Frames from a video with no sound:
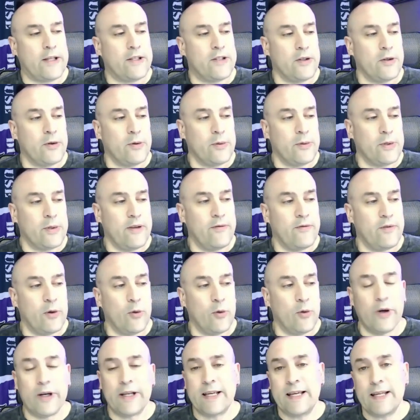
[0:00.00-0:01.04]
So if you
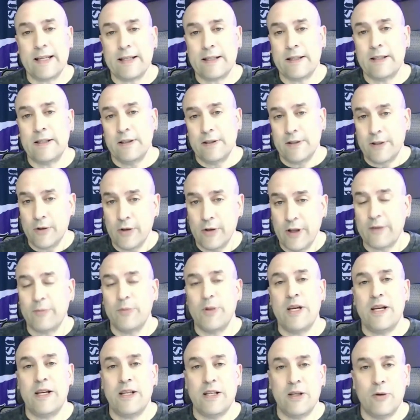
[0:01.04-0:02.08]
want to you're like
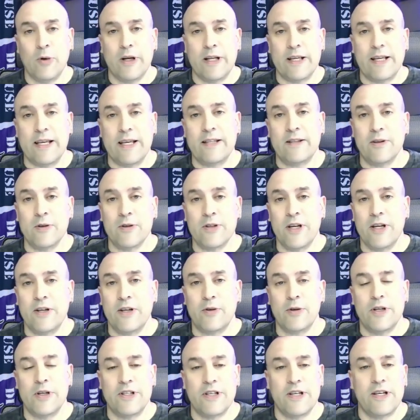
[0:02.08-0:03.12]
me and you want to get those
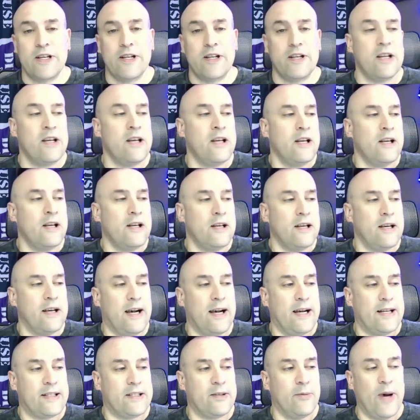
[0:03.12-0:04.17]
entries in
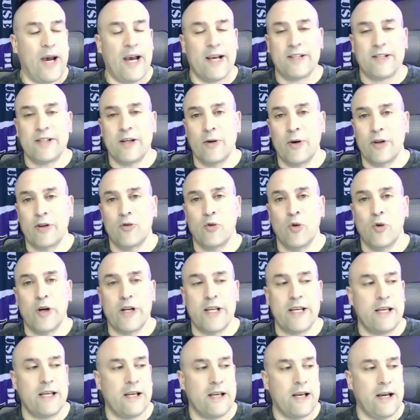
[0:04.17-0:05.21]
to max out at
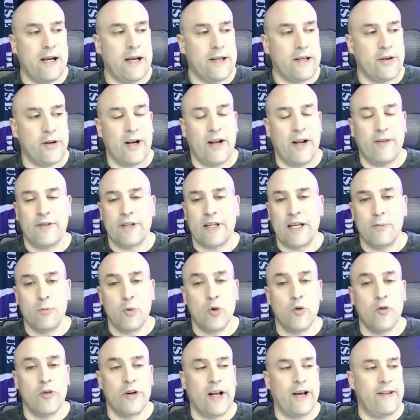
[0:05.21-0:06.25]
20, you're going to have to get
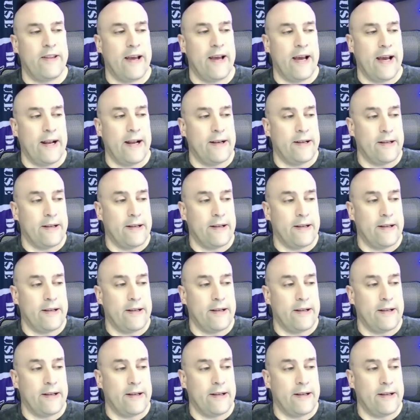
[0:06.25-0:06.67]
moving on that.